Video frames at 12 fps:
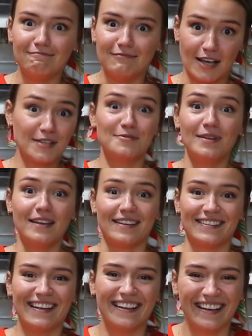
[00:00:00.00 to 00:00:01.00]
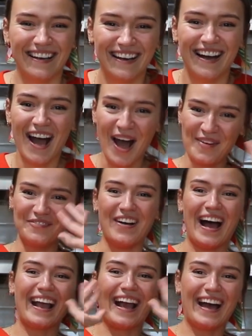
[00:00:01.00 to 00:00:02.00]
next week.
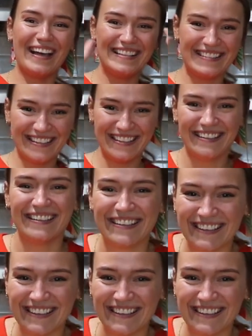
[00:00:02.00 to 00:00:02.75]
Bye, guys.